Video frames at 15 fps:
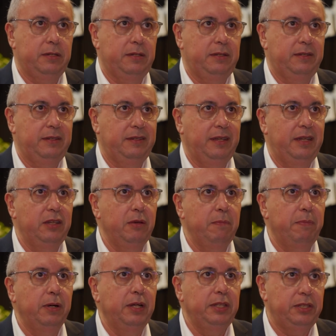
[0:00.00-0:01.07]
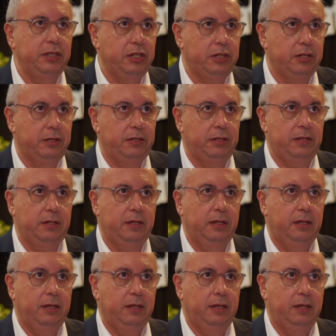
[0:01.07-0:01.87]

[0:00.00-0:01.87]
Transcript: and the politicians